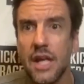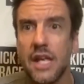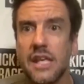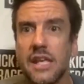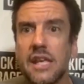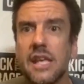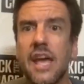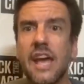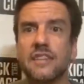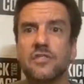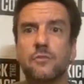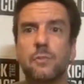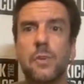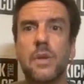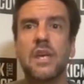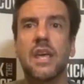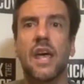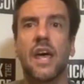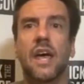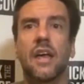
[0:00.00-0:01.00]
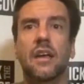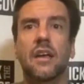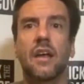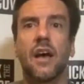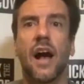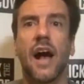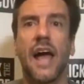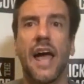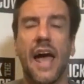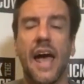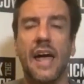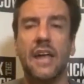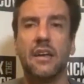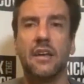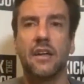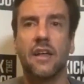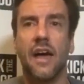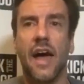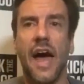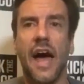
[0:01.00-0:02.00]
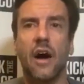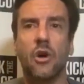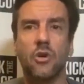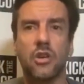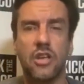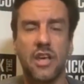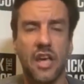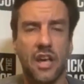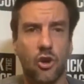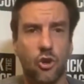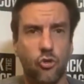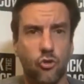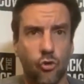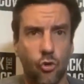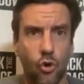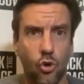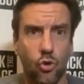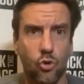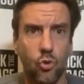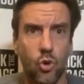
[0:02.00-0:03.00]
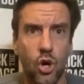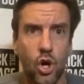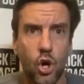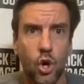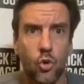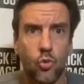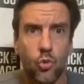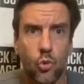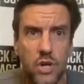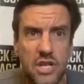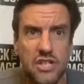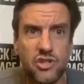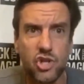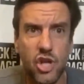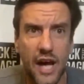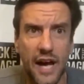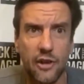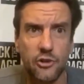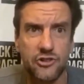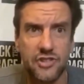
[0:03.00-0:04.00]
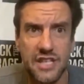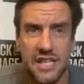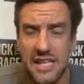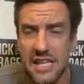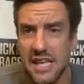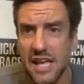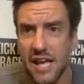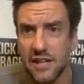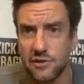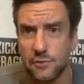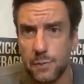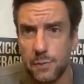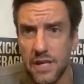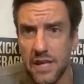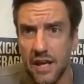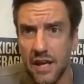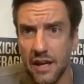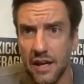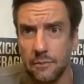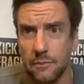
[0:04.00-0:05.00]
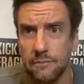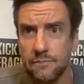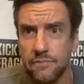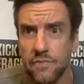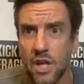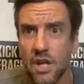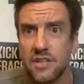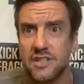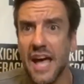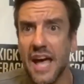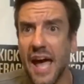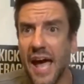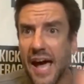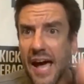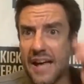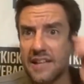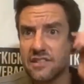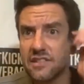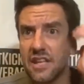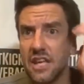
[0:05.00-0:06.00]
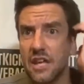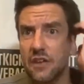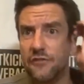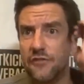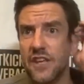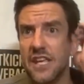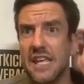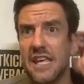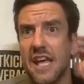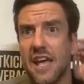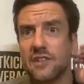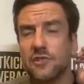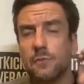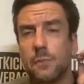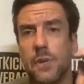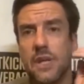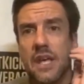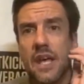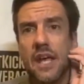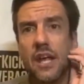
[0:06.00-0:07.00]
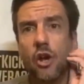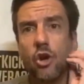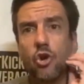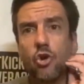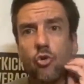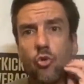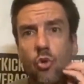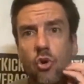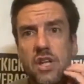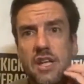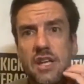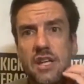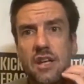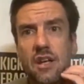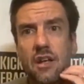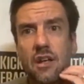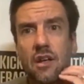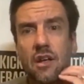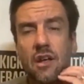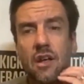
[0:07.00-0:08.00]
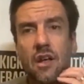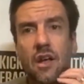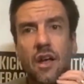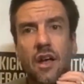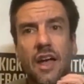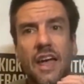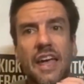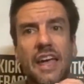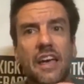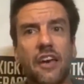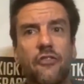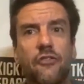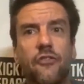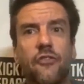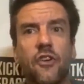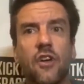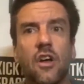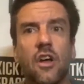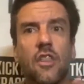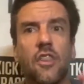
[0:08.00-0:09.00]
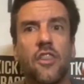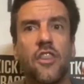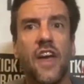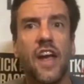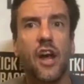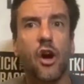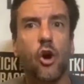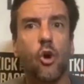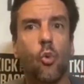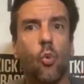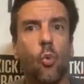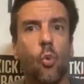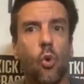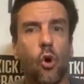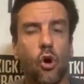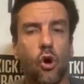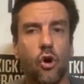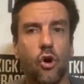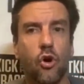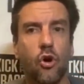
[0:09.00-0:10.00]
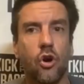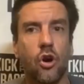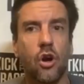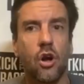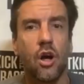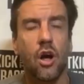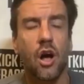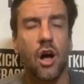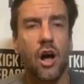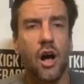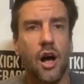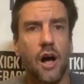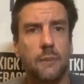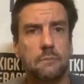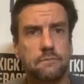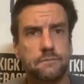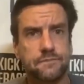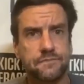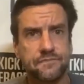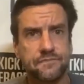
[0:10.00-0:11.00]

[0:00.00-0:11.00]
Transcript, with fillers: E S P N, I had the OutKick crew reach out to E S P N to ask if E S P N agreed if there were, uh,